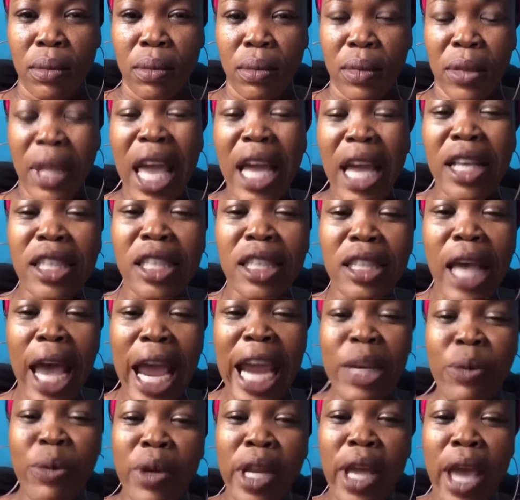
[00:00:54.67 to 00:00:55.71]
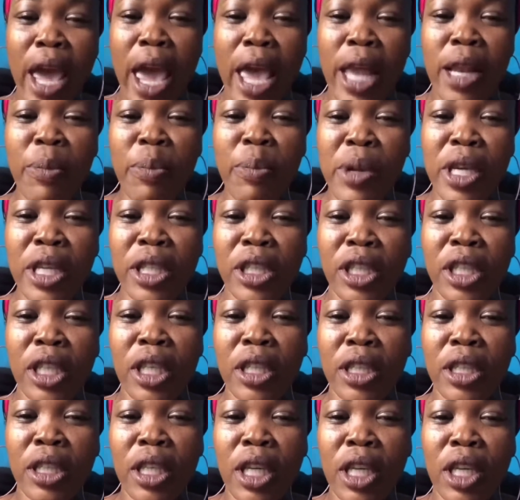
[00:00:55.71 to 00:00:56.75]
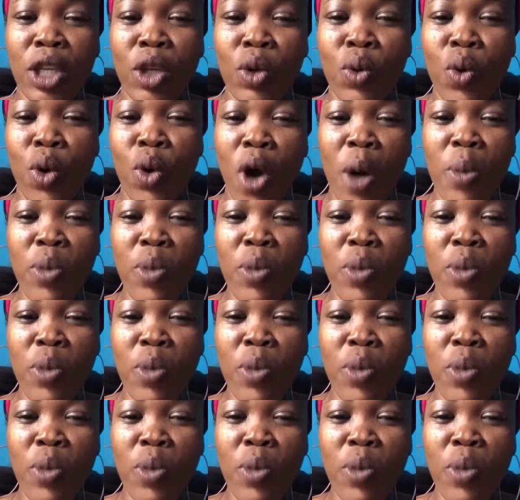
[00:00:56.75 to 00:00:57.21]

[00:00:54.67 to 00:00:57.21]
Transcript: Take side with the LGBTQ